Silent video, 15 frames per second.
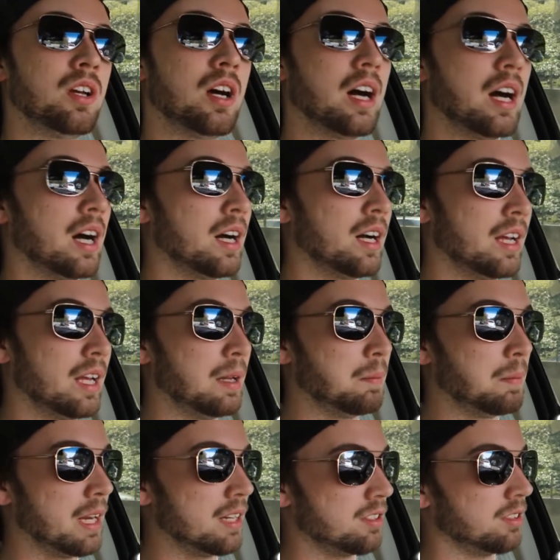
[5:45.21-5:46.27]
And
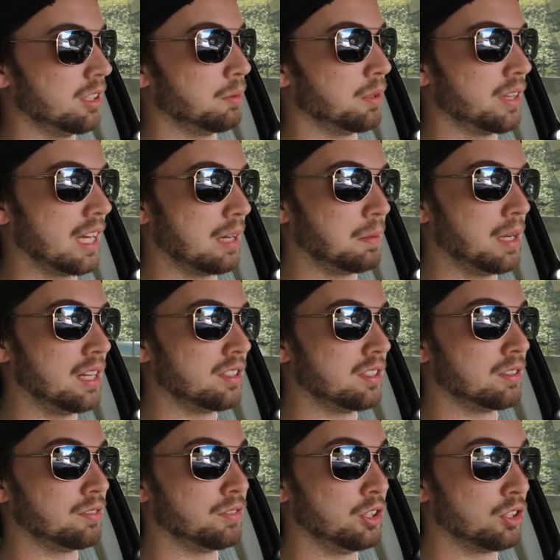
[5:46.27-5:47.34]
basically what that means
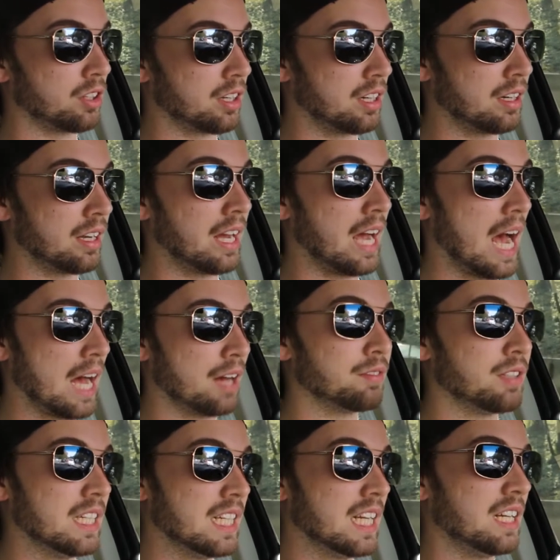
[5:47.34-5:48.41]
is if you're gonna have
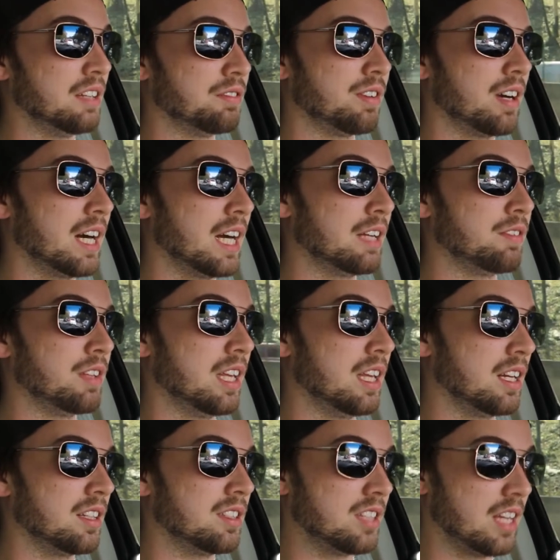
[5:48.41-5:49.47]
E85
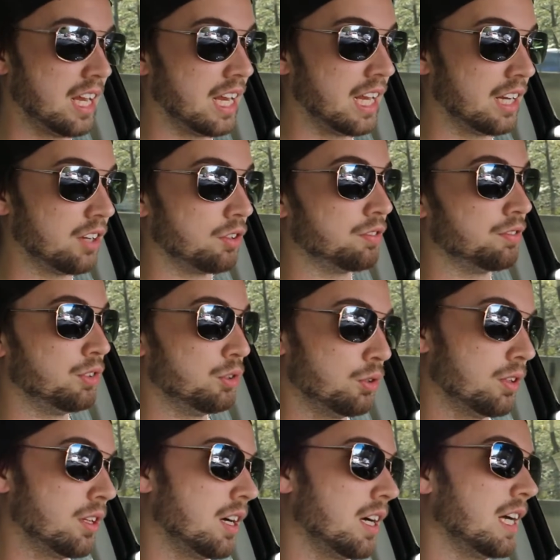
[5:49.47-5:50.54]
in a tank or
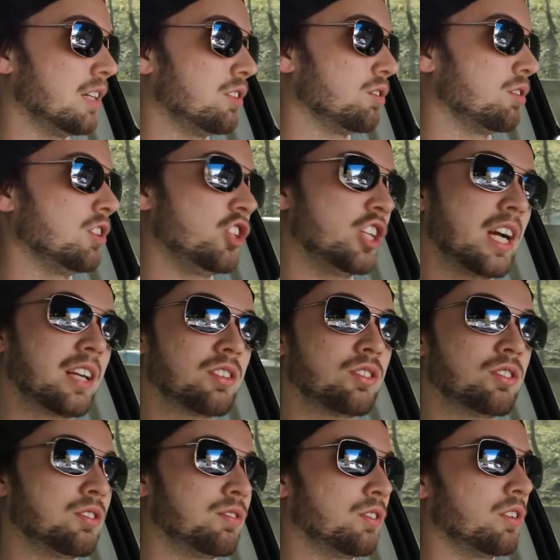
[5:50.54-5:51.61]
fuel lines or
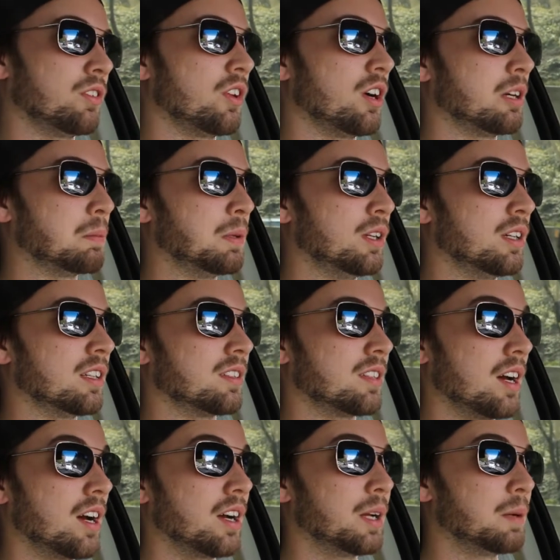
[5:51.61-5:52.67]
injectors for a long period of
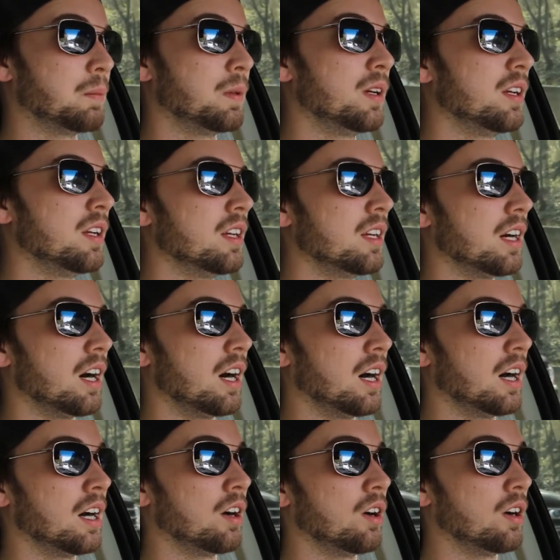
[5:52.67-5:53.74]
time,
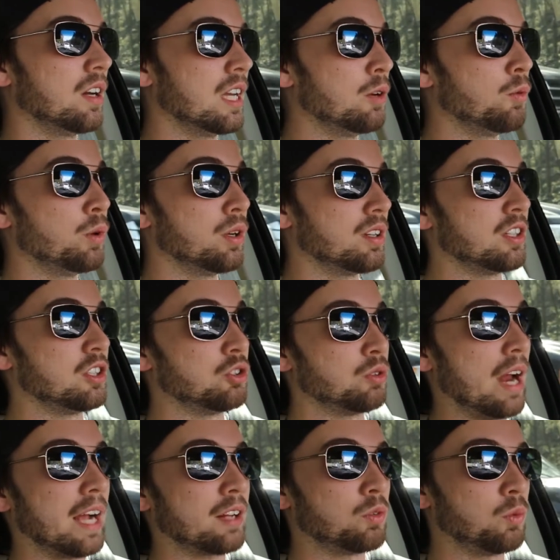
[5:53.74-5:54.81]
it will
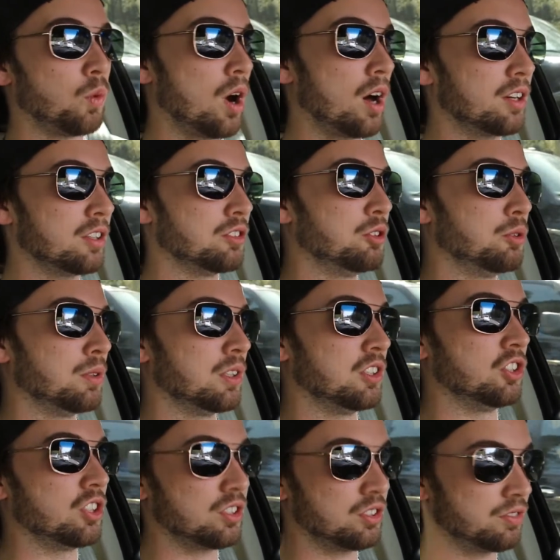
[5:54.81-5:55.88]
attract water to it
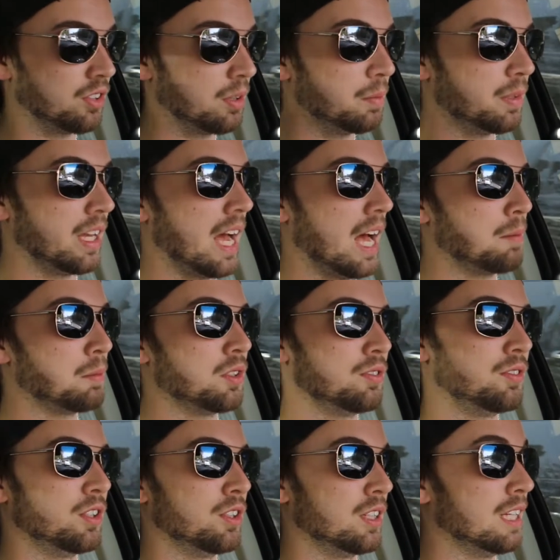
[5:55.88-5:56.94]
just from the
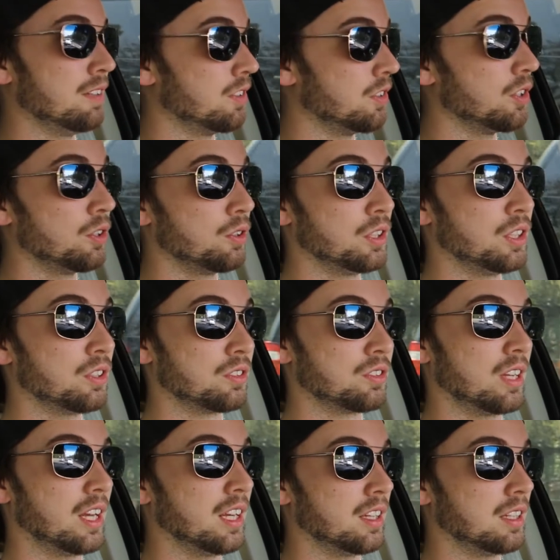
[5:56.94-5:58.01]
atmosphere. Even though your
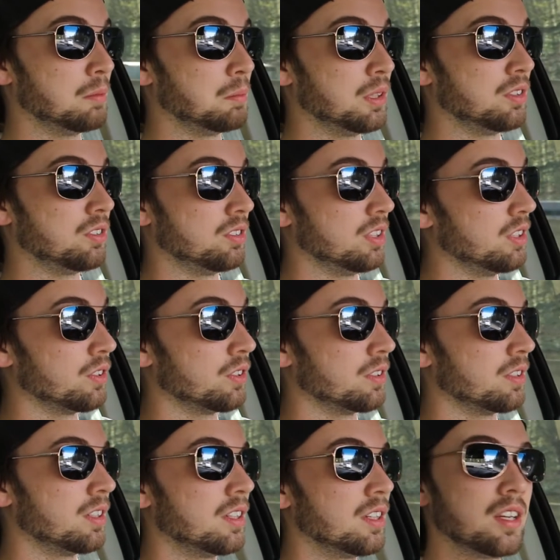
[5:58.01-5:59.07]
tank can be
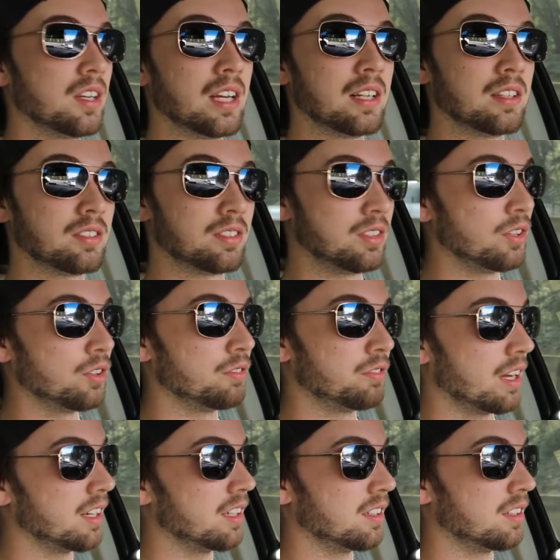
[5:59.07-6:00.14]
sealed, it's still
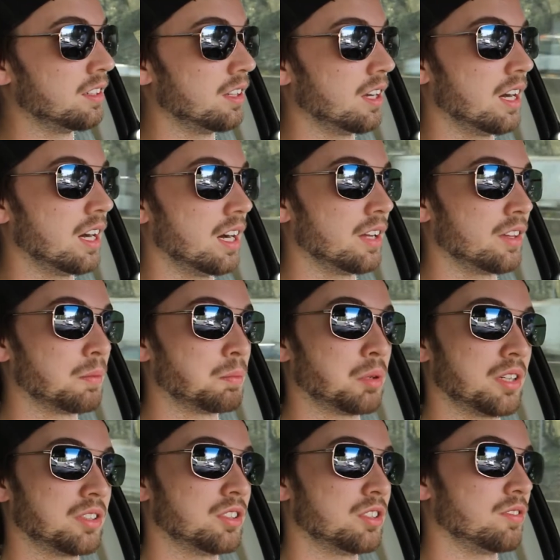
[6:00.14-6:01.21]
vented, the
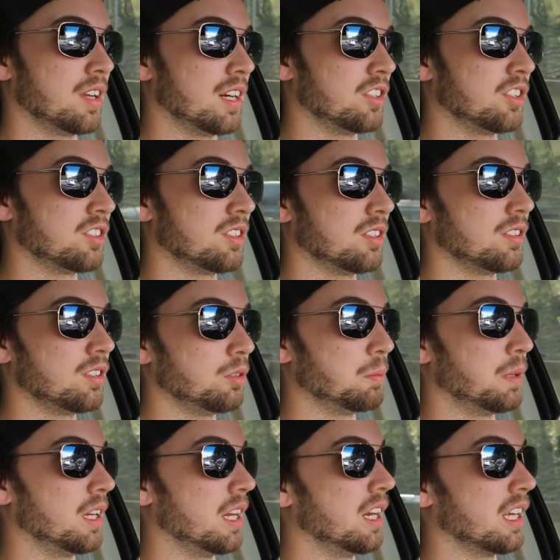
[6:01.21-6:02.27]
pressure is vented just a little
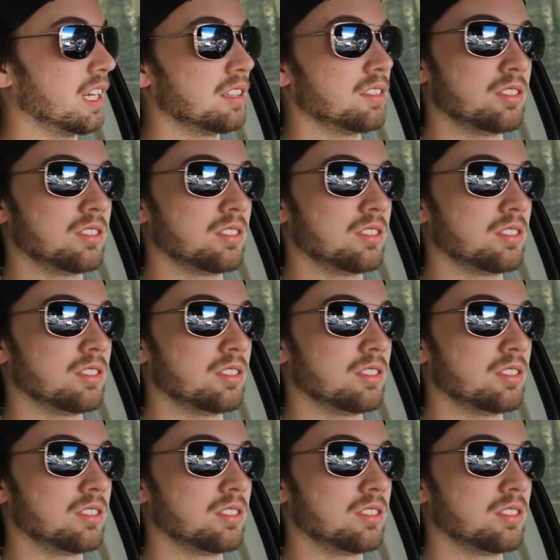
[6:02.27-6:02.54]
bit, and it can